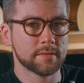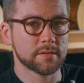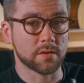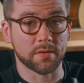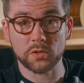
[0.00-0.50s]

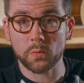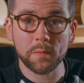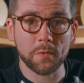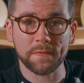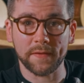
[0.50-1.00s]
So there's
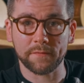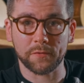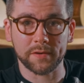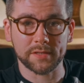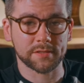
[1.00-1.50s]
one more thing
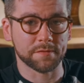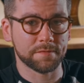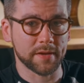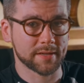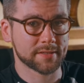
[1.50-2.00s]
for us to
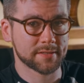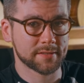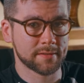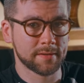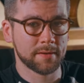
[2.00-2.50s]
fix.
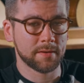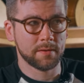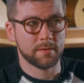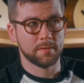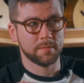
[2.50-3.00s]

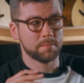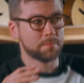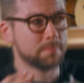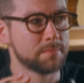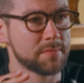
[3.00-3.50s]

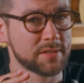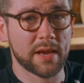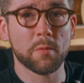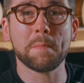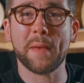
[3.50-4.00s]

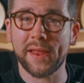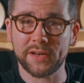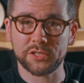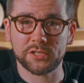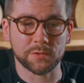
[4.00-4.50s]
Say we
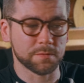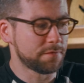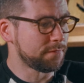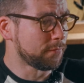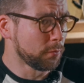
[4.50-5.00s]
manage to
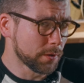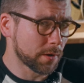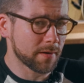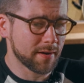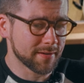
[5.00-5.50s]
fool
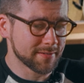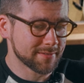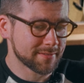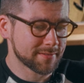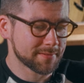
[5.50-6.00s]
your
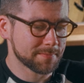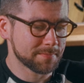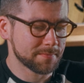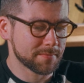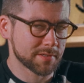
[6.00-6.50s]
eyes.
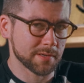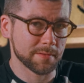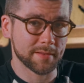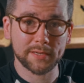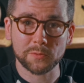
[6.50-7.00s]
So
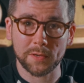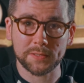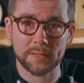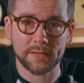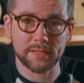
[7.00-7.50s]
the next
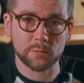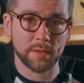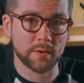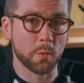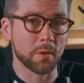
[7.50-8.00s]
question is
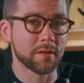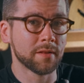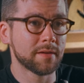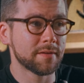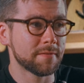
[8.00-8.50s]
whether we'll
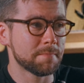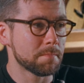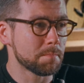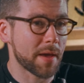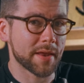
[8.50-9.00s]

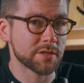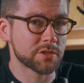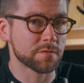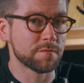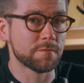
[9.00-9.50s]
manage
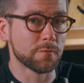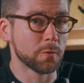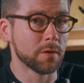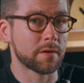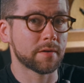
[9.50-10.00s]
to
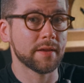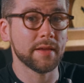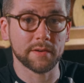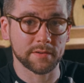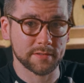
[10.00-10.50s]
fool our
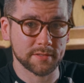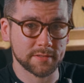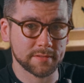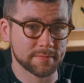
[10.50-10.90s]
ears.